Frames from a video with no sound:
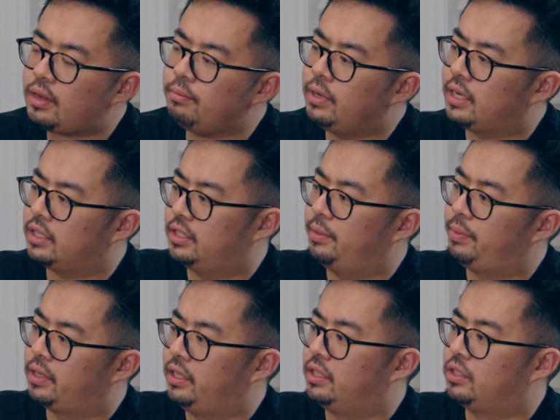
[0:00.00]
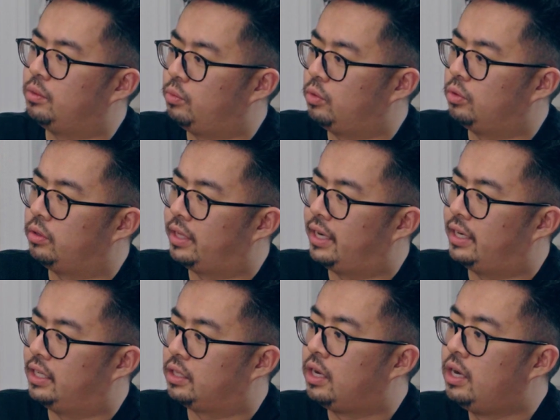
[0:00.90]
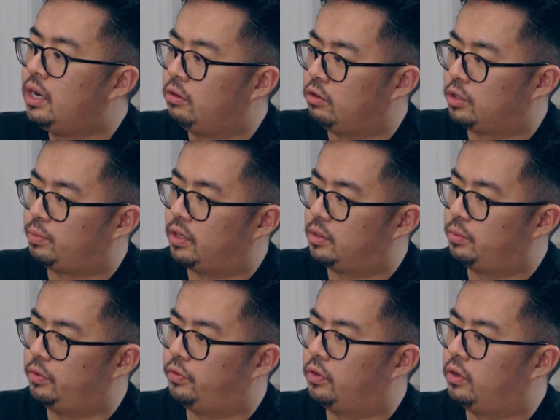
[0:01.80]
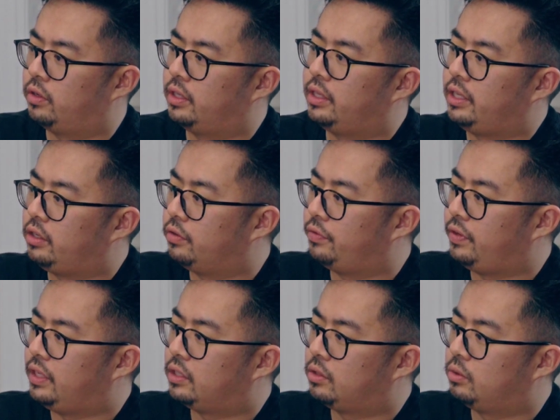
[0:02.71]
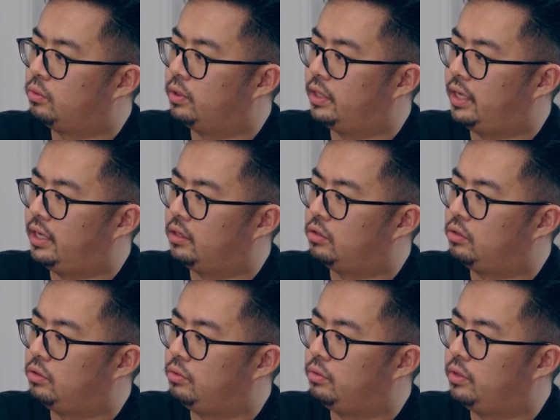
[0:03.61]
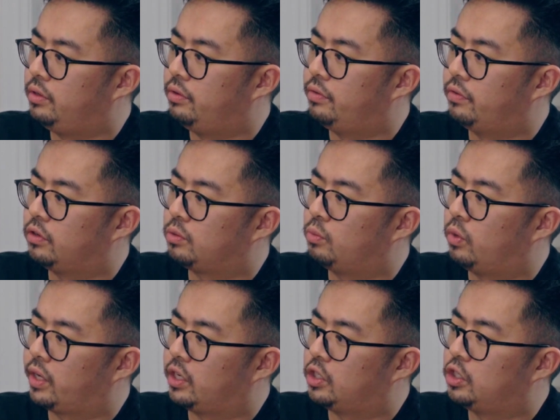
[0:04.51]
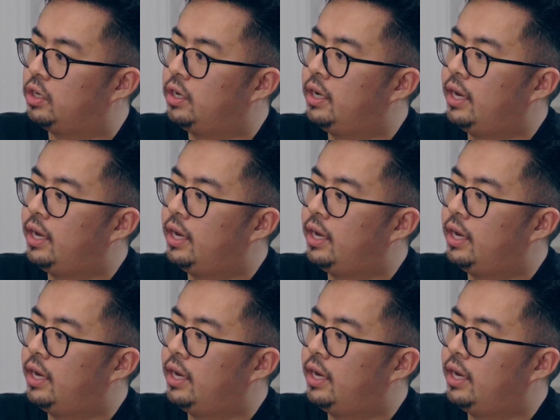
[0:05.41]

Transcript: because typically it's the borrower that is responsible for all the legal fees related to the reverse mortgage.